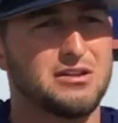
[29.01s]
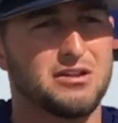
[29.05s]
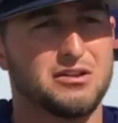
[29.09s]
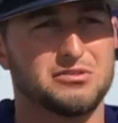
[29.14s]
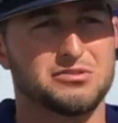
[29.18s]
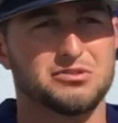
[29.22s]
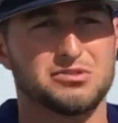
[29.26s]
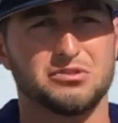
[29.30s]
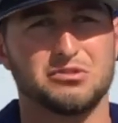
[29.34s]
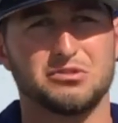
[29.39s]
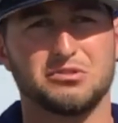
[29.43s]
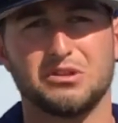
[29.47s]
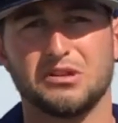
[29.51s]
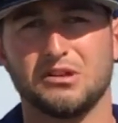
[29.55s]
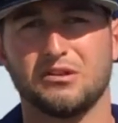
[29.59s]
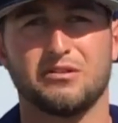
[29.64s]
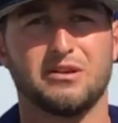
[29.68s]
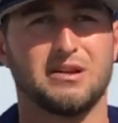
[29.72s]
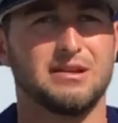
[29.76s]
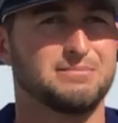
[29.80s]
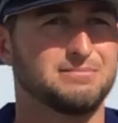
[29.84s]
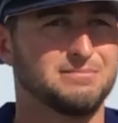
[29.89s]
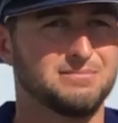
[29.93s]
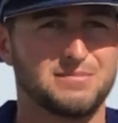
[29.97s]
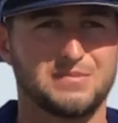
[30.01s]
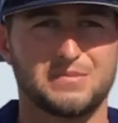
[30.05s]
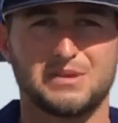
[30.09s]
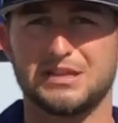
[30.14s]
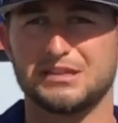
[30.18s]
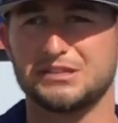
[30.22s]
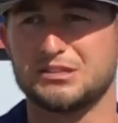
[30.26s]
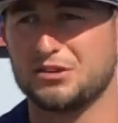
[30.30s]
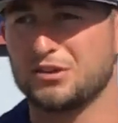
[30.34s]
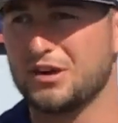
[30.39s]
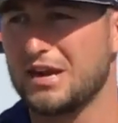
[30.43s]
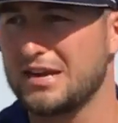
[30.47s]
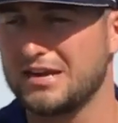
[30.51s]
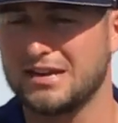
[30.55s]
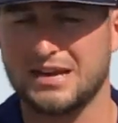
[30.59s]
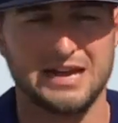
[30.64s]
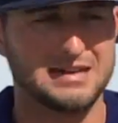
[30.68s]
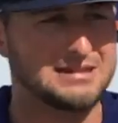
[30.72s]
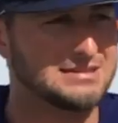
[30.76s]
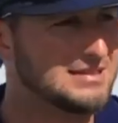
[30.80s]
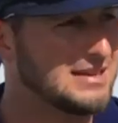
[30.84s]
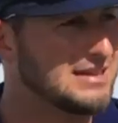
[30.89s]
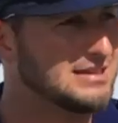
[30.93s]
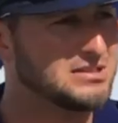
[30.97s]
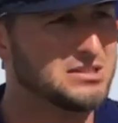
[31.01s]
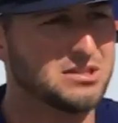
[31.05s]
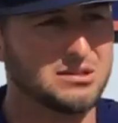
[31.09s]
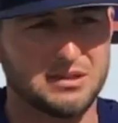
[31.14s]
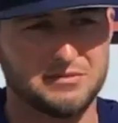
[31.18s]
At kids are 8, 9, 10,